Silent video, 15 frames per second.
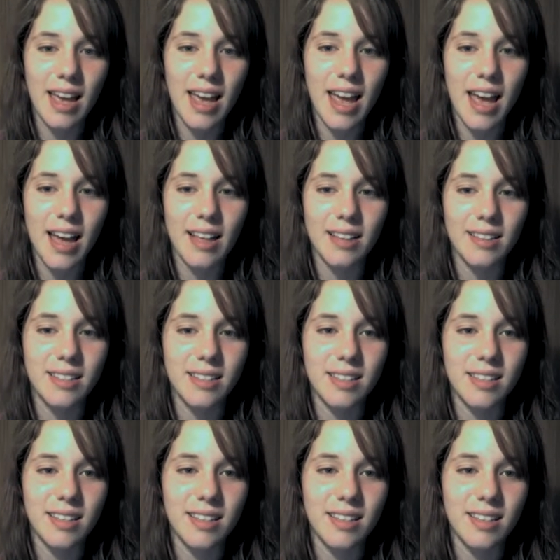And
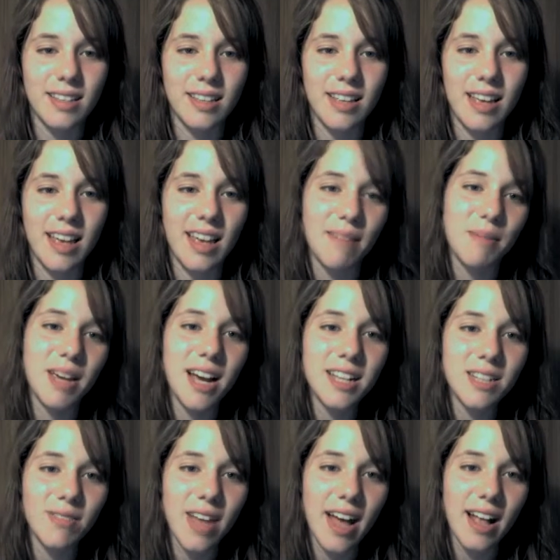
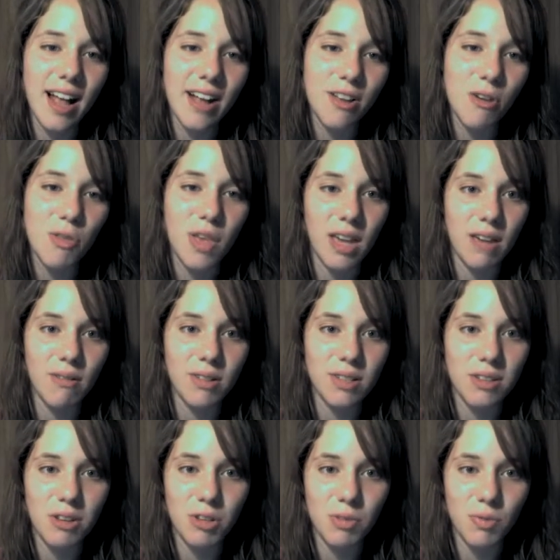because of that, I do think it
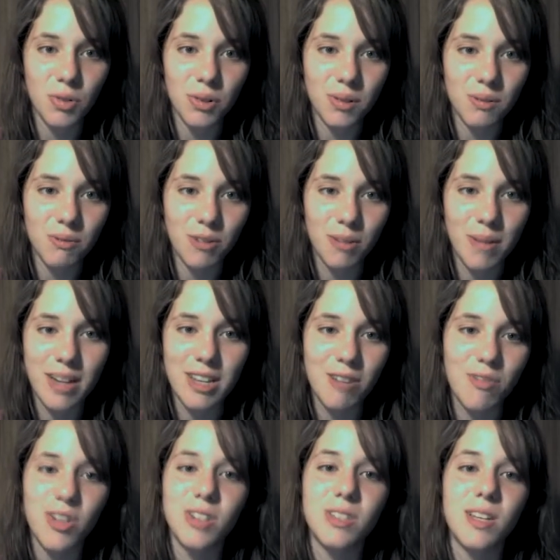was useful for my
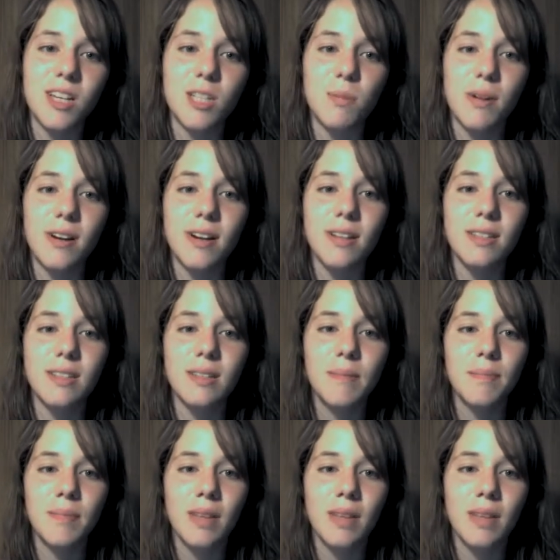university experience.